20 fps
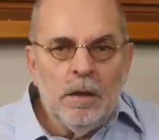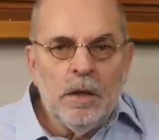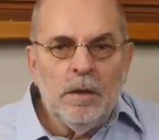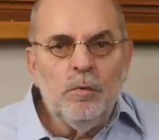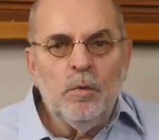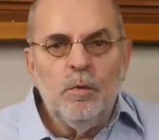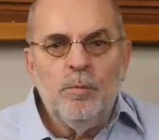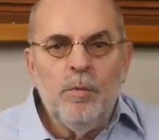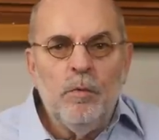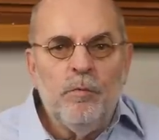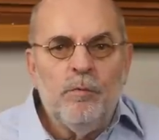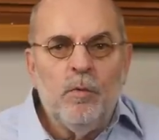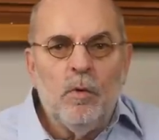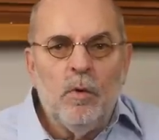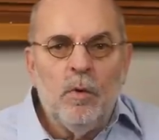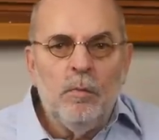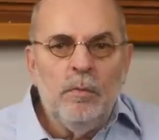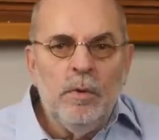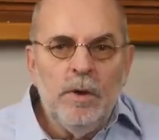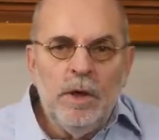it would
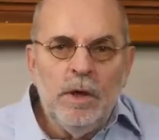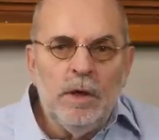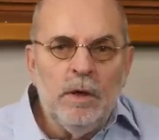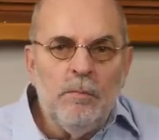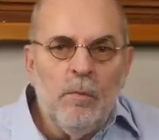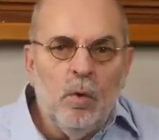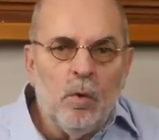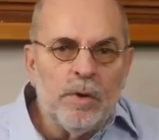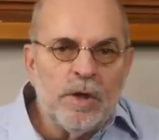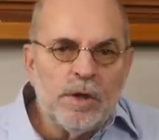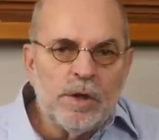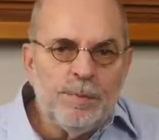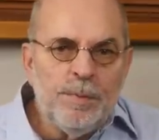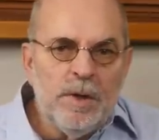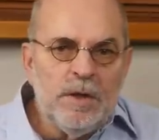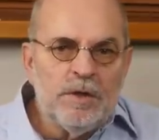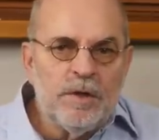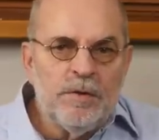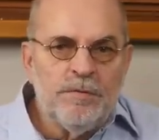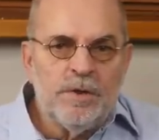perform in a more
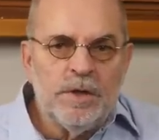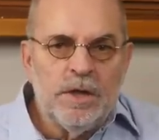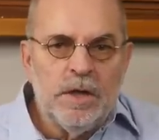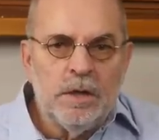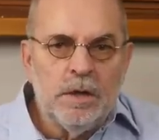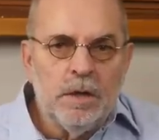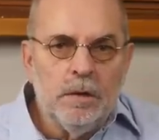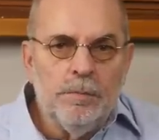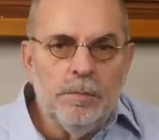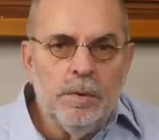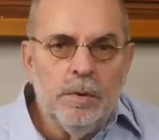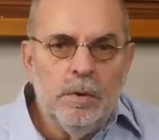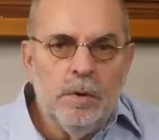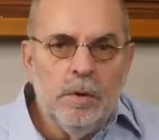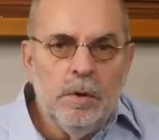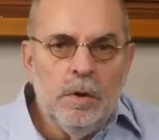expensive setup.